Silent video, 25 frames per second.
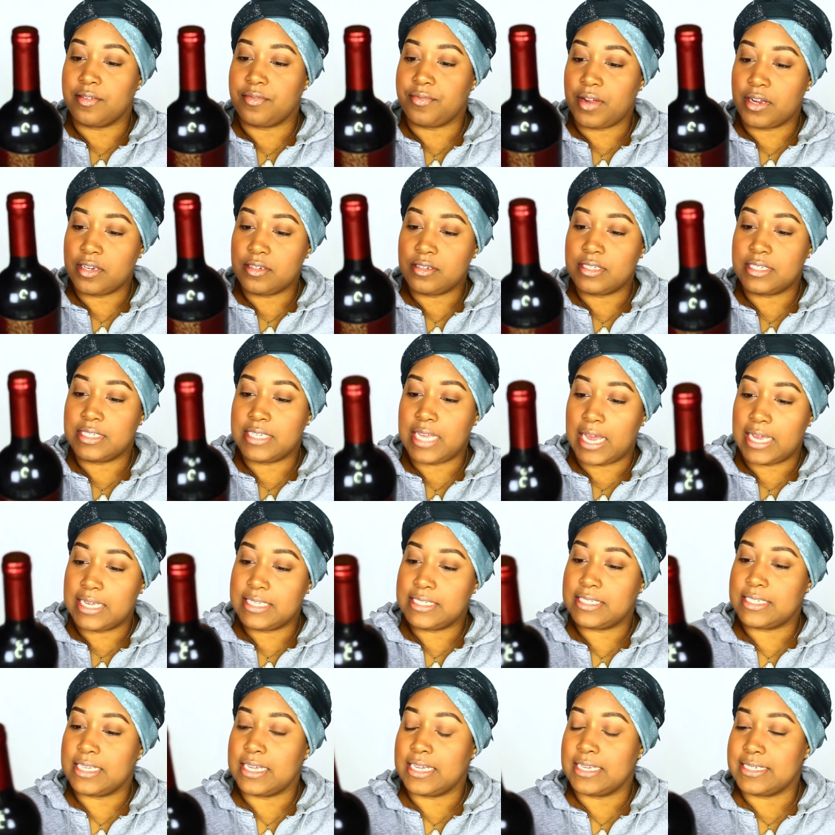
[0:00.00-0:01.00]
The first
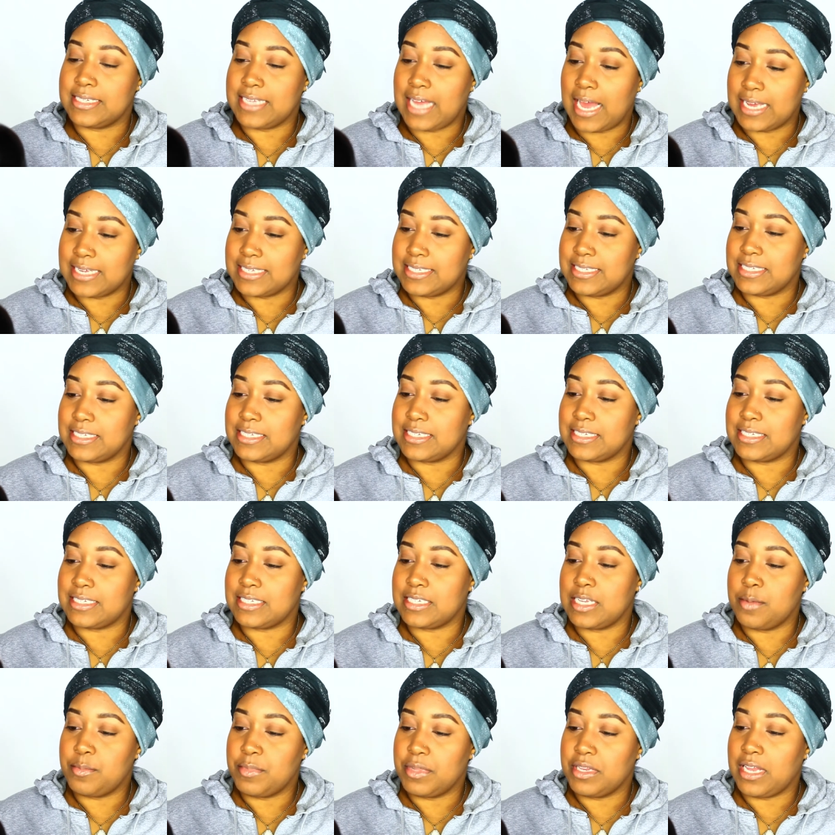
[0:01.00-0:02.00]
taste entices,
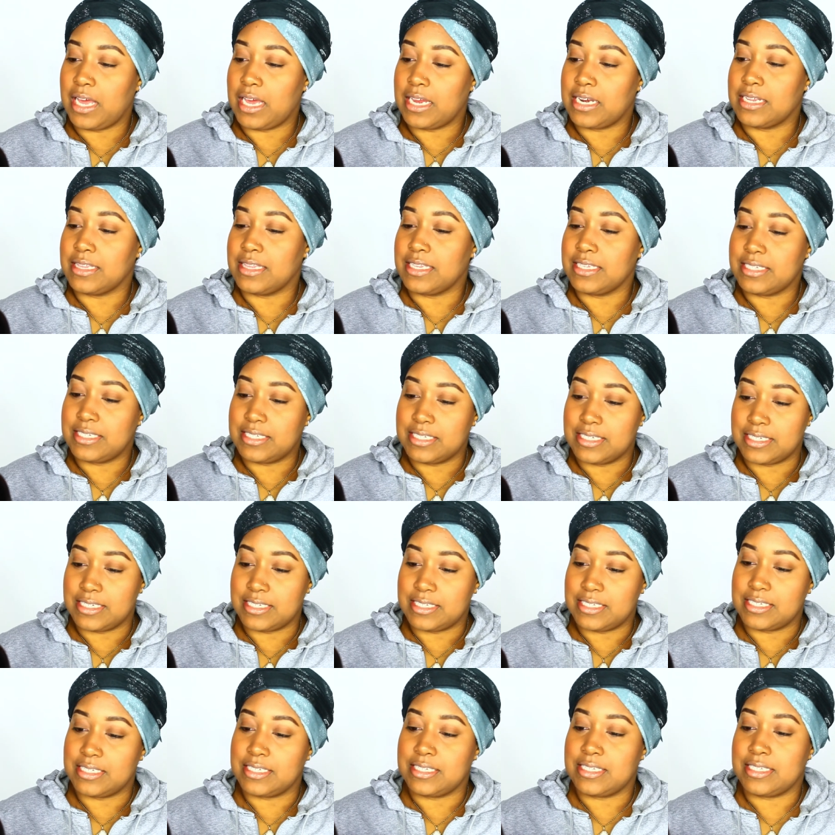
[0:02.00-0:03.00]
stimulating the
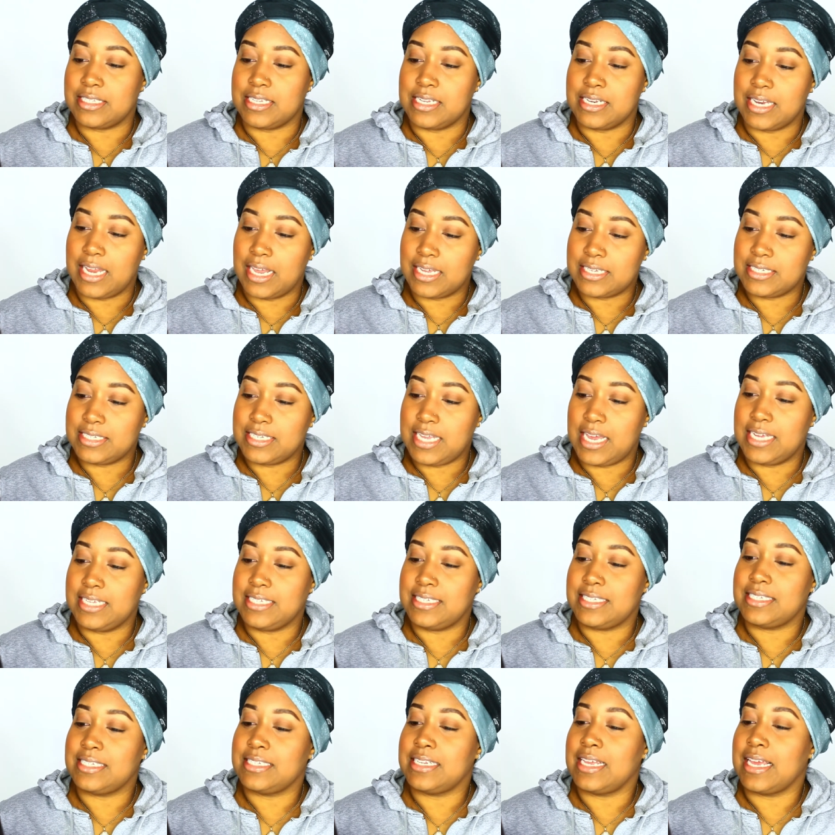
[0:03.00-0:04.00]
senses. The next
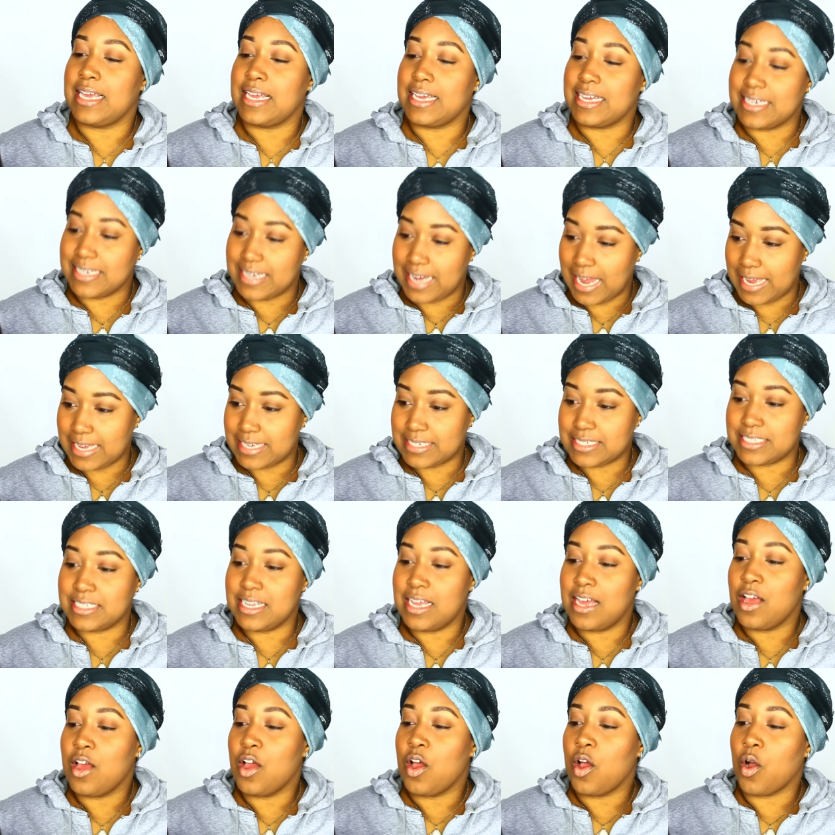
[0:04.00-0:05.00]
taste ignites,
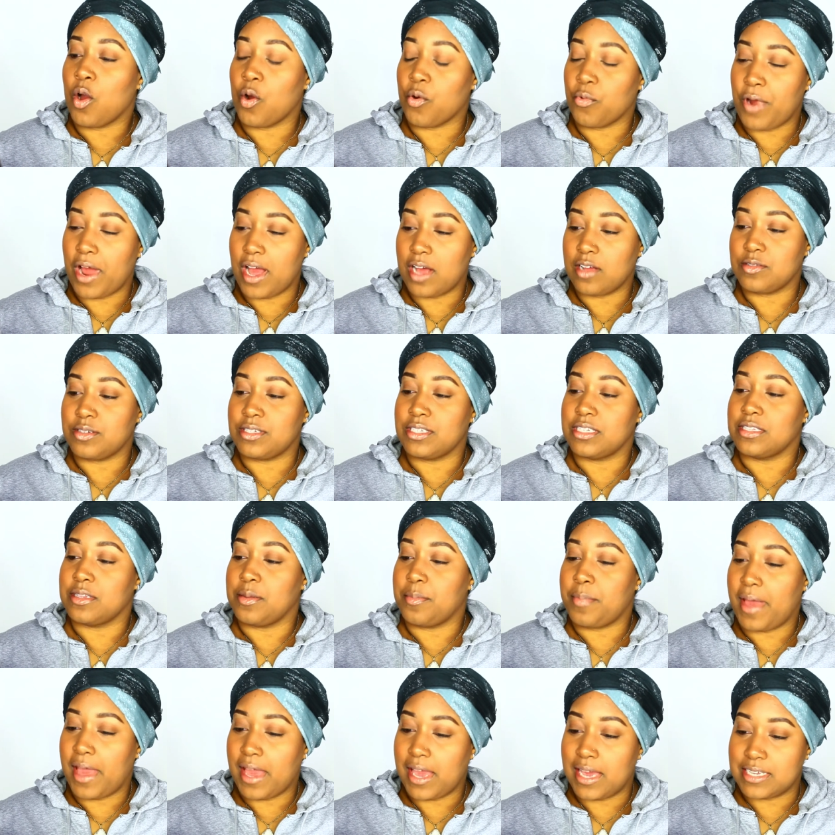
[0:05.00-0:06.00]
arousing
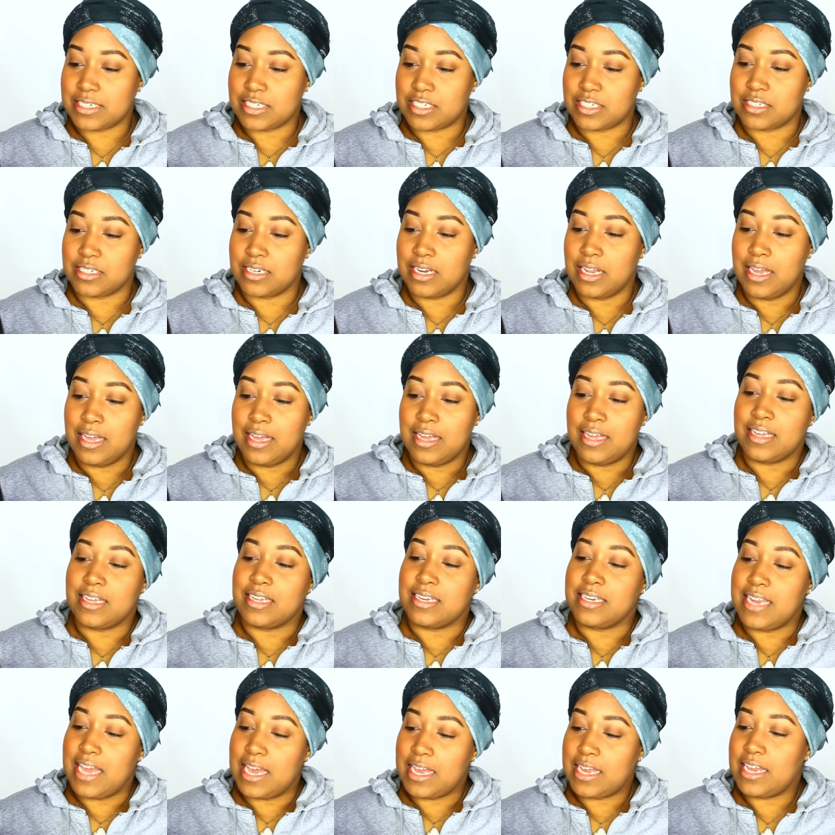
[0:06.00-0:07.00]
the passion.
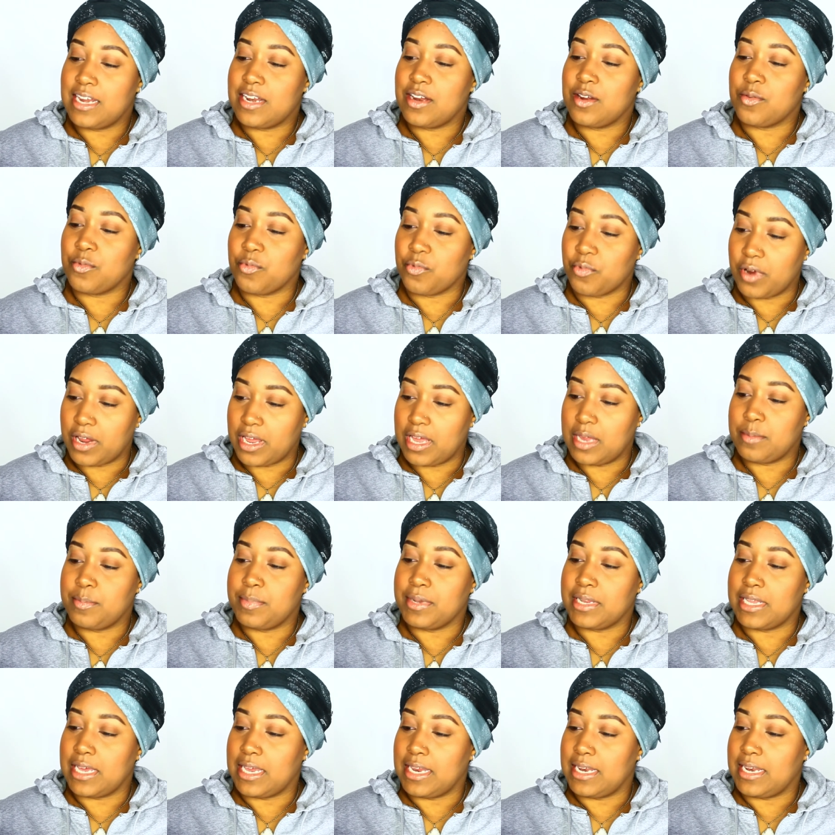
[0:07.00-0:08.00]
A decadent red
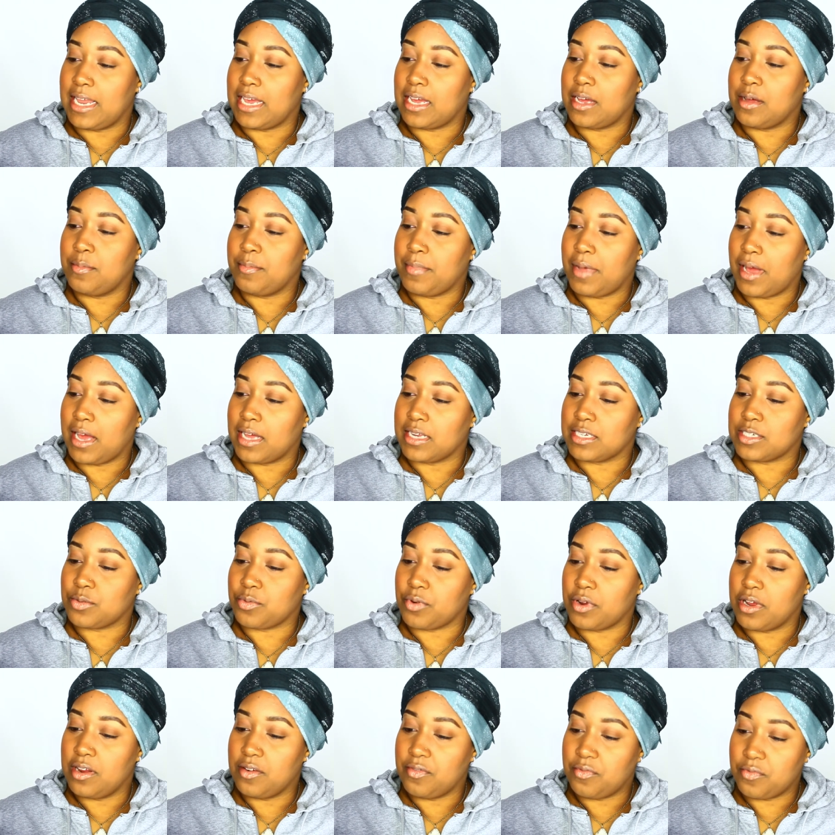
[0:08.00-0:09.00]
blend that combines
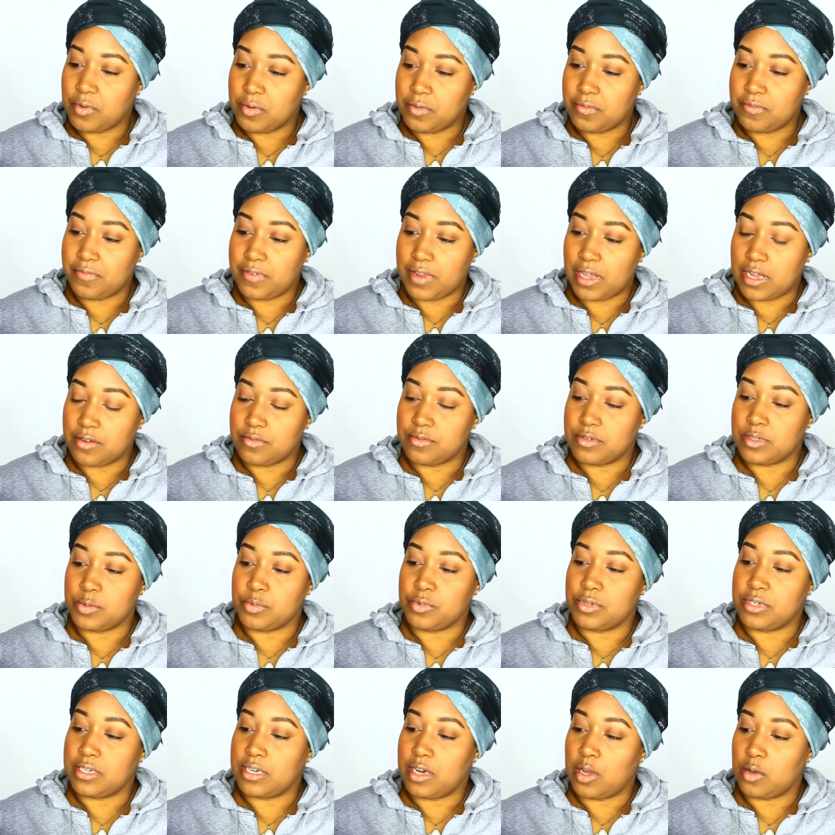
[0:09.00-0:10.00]
red fruit flavors
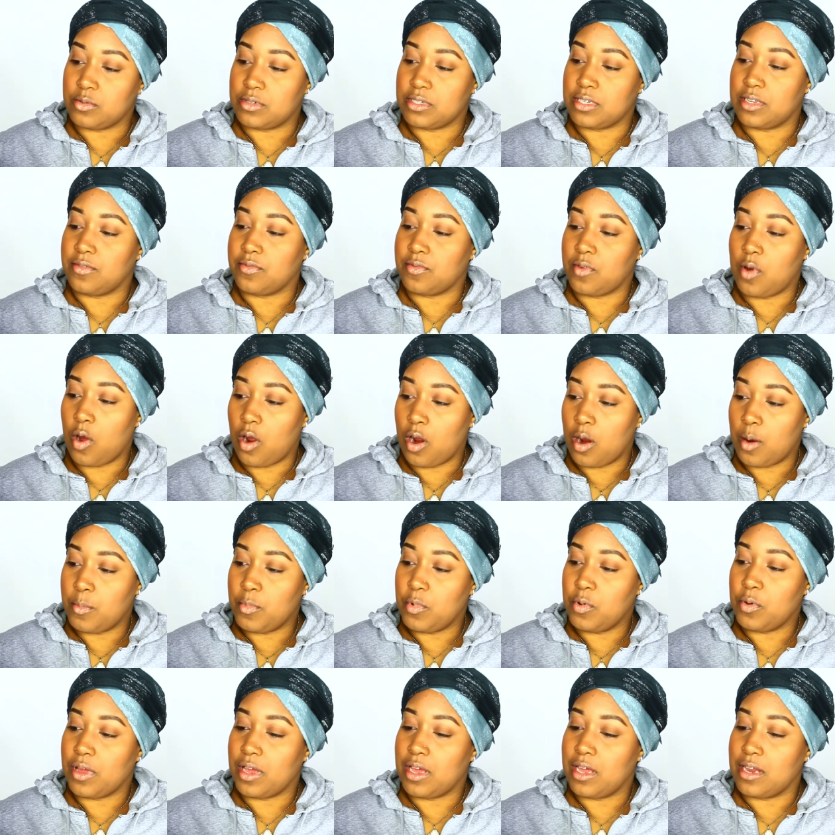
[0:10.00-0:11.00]
with notes of
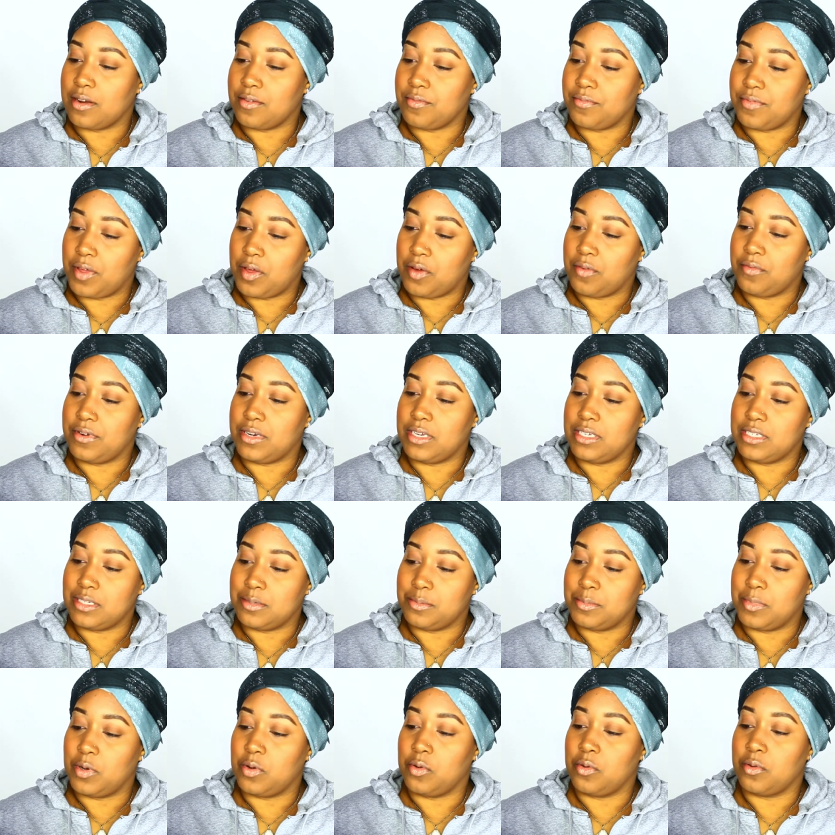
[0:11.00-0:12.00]
caramel and a velvety
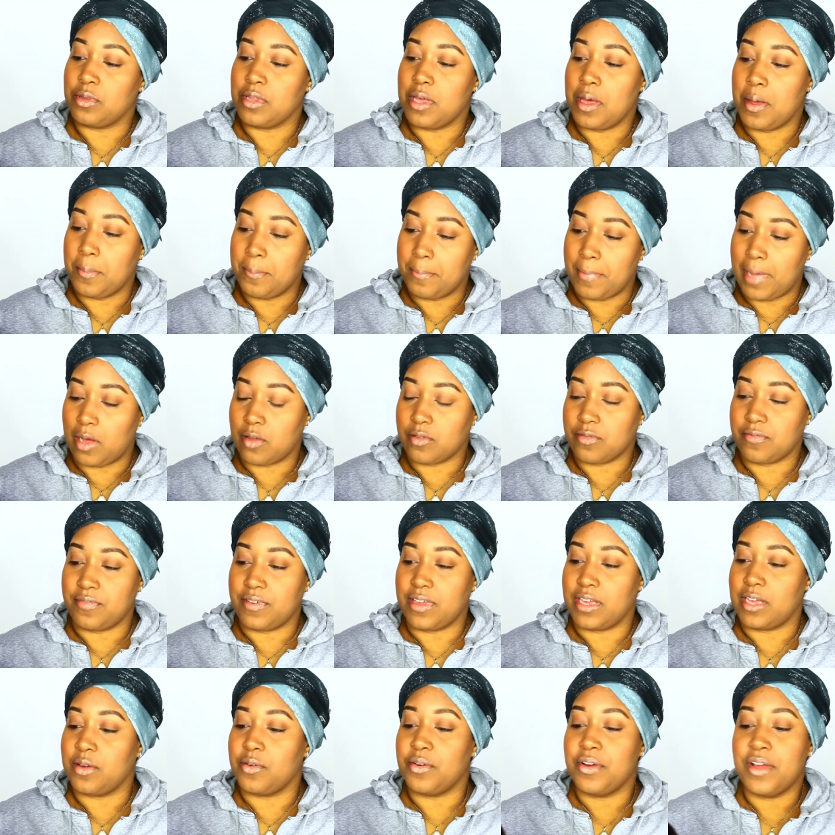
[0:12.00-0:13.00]
smooth
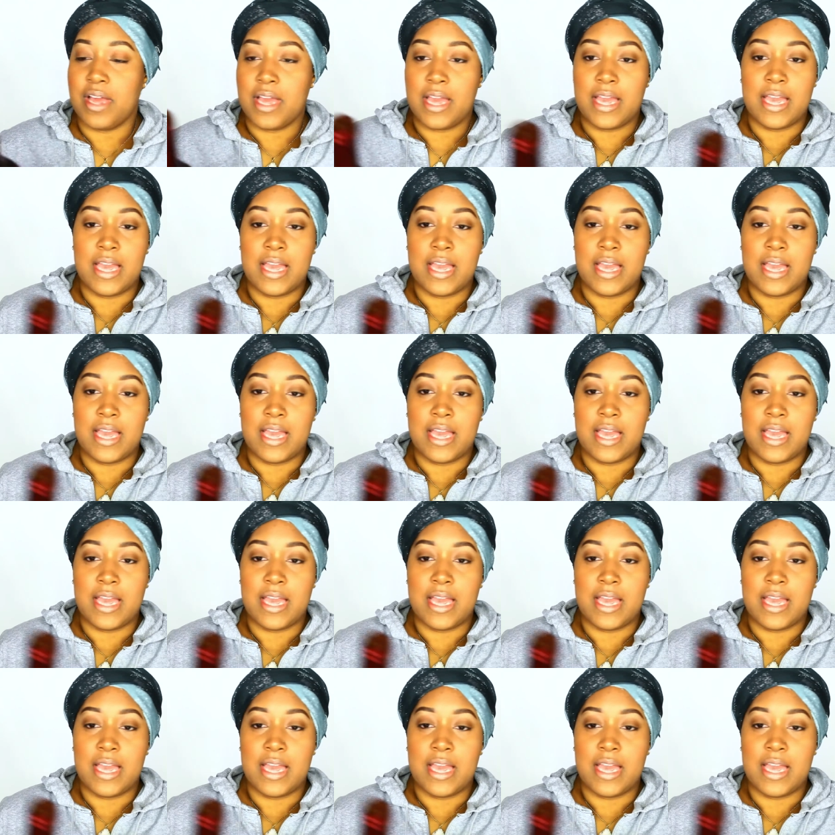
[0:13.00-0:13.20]
mouthfeel.